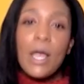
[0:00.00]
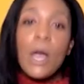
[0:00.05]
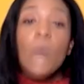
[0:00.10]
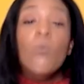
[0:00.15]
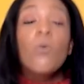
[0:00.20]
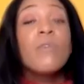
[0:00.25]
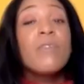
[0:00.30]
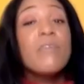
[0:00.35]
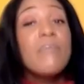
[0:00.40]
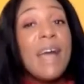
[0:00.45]

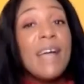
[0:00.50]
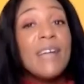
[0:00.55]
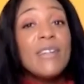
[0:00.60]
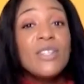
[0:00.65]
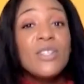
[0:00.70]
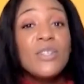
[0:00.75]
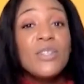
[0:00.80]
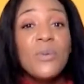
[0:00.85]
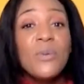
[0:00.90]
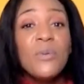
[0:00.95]
We'll be back
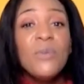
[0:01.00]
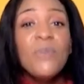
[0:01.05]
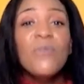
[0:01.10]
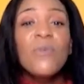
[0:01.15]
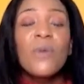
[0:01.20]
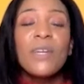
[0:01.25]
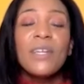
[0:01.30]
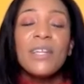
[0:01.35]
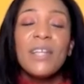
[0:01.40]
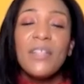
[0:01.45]
soon
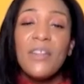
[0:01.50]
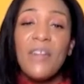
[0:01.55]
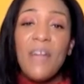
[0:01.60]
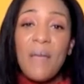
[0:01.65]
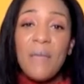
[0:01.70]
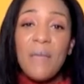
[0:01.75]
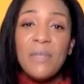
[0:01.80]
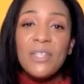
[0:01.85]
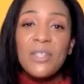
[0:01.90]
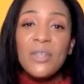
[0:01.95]
for another
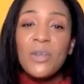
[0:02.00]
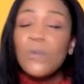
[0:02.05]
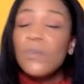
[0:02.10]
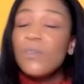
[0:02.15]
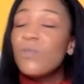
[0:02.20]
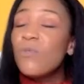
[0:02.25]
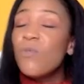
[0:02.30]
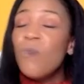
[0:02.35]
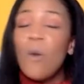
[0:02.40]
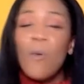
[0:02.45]
episode
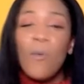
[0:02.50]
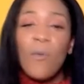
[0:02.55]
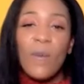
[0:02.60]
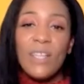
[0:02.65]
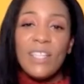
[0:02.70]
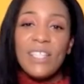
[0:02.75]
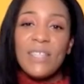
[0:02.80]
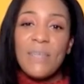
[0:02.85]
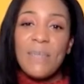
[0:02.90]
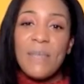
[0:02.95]
you won't
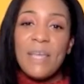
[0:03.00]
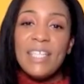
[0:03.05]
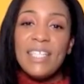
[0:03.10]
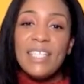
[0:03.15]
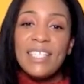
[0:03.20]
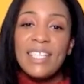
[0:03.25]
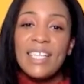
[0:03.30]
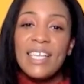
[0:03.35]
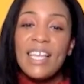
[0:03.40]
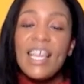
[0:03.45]
want to miss.